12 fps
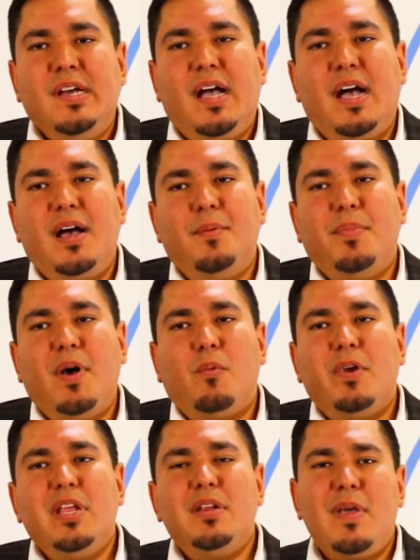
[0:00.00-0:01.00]
But
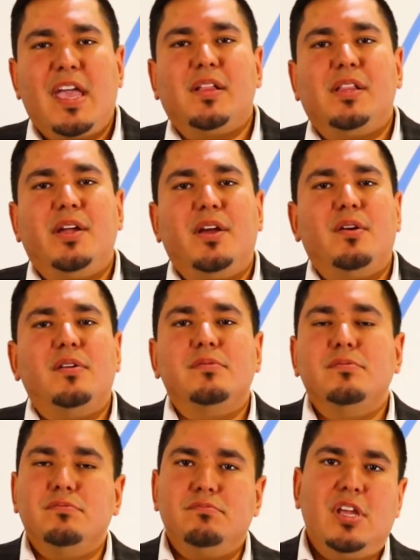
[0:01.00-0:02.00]
we need to make clear
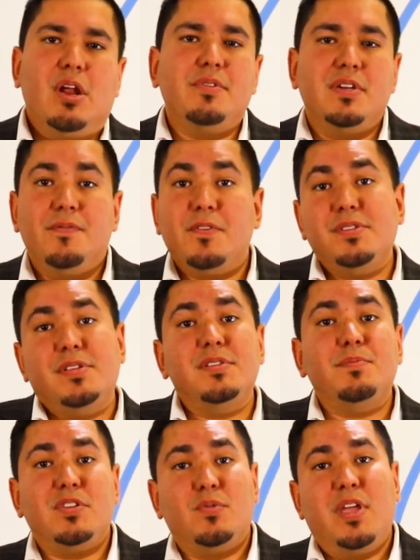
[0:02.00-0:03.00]
the differences
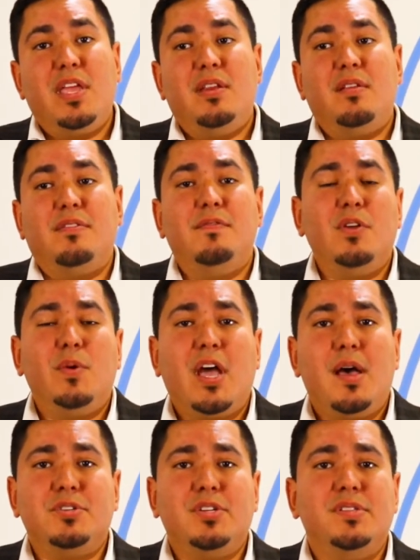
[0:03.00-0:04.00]
between the viewing
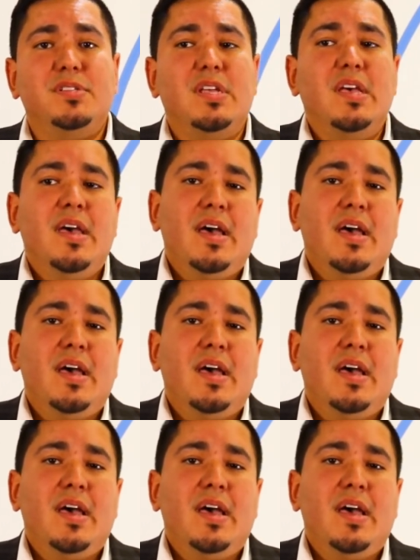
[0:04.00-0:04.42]
options,